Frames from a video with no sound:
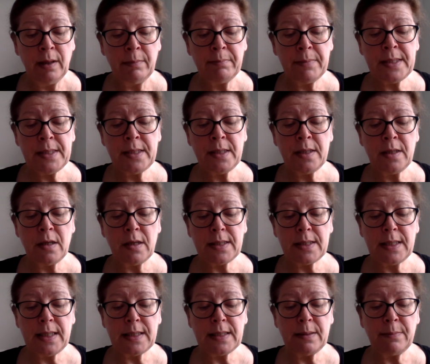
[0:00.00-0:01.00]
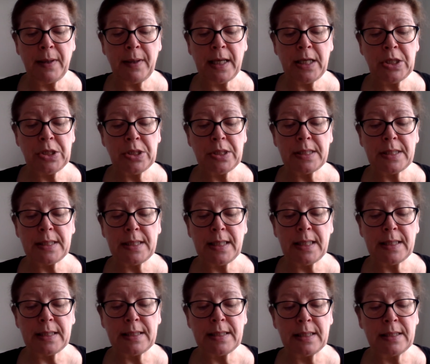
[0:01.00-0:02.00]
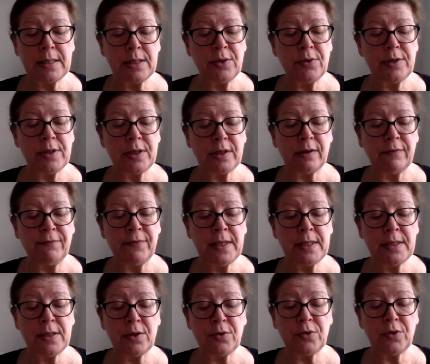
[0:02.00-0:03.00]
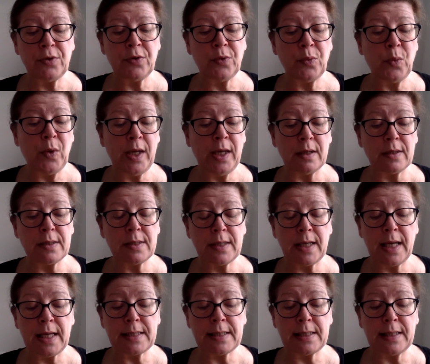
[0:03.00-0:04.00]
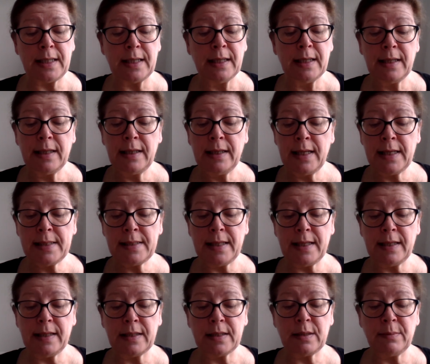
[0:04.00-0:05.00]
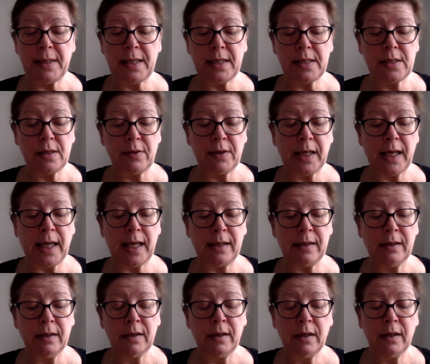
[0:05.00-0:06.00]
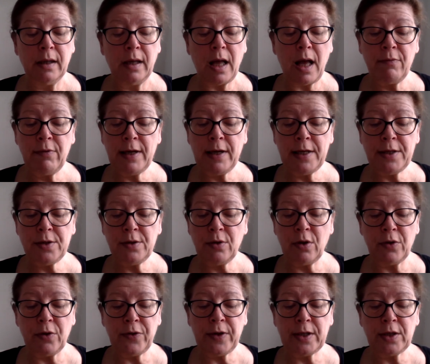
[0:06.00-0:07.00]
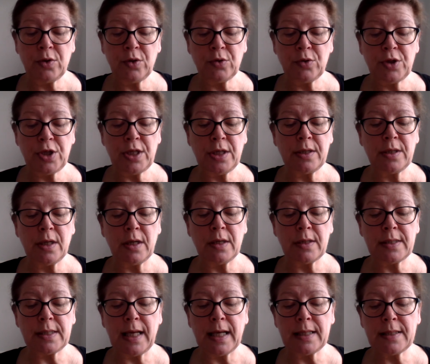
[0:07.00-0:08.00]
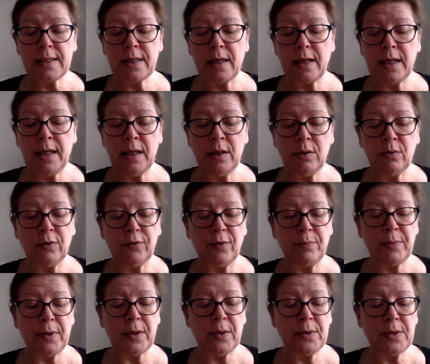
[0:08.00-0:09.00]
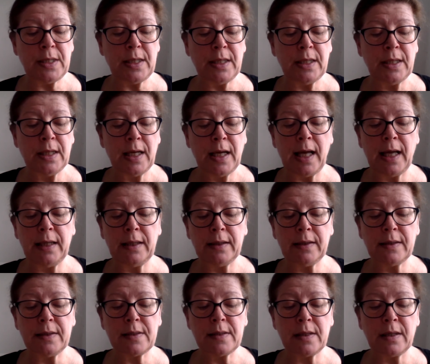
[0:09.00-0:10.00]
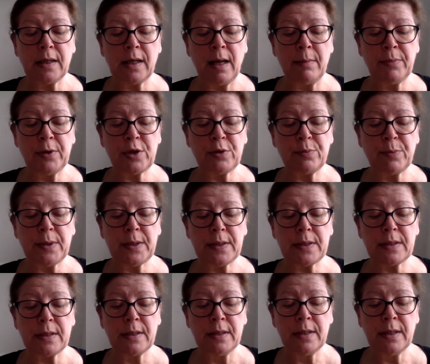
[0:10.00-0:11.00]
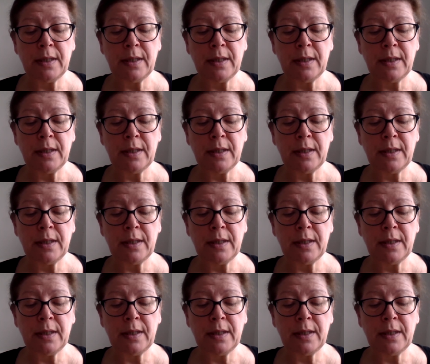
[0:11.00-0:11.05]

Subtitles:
Mr. Darcy is impatient to see his sister, and to confess the truth, we are scarcely less eager to meet her again. I really do not think Georgina Darcy has her equal for beauty, elegance, and accomplishments,